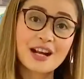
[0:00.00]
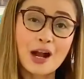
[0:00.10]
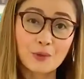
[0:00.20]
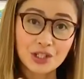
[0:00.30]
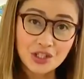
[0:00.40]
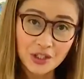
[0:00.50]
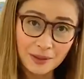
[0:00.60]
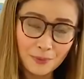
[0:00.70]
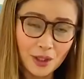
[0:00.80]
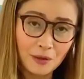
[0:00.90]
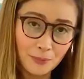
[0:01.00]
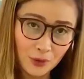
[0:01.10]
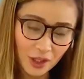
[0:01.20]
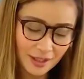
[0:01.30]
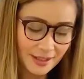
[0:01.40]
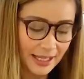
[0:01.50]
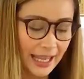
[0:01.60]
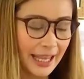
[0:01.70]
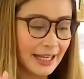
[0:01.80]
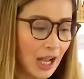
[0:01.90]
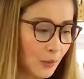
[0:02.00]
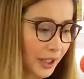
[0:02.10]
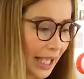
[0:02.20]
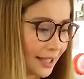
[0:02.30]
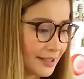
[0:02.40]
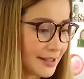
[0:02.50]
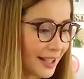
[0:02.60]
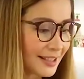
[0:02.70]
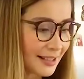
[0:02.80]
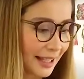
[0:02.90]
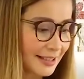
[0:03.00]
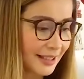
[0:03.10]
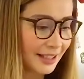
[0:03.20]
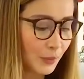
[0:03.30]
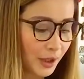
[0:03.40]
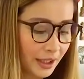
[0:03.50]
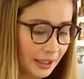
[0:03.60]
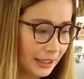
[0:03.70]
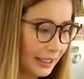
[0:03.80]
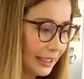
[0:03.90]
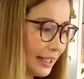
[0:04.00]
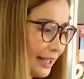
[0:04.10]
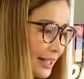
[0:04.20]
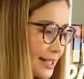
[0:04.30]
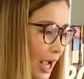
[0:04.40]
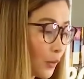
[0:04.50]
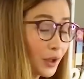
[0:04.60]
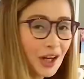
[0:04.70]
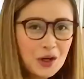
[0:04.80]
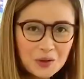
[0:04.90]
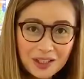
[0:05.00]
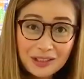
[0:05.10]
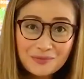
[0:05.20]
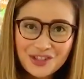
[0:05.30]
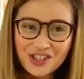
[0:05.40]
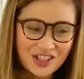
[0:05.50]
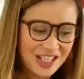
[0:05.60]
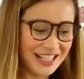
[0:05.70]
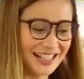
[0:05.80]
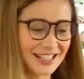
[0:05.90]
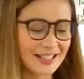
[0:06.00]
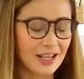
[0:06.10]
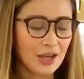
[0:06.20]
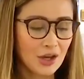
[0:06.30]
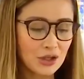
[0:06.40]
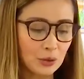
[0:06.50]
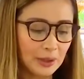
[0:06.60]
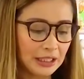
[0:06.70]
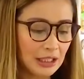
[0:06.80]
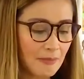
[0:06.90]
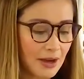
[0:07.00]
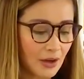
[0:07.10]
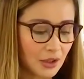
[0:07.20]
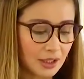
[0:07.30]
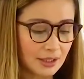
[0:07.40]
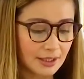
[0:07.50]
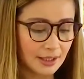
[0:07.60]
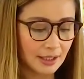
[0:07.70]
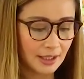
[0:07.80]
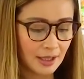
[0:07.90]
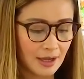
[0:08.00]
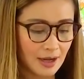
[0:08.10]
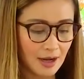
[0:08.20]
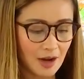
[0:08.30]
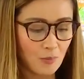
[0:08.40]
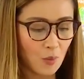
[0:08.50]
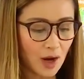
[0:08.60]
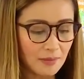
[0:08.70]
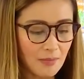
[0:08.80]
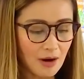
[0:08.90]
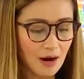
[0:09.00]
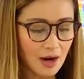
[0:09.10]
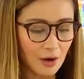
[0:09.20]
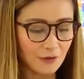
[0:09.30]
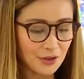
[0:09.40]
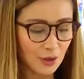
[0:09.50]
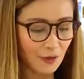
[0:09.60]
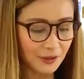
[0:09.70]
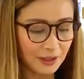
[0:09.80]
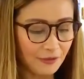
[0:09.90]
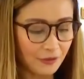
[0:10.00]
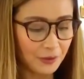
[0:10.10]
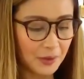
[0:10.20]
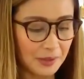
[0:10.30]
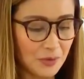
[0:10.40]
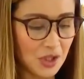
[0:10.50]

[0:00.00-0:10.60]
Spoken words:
our shrimp or prawns and our tangy steaks. Next thing that we're gonna need is our cream cheese. So we need about 1 bar of softened cream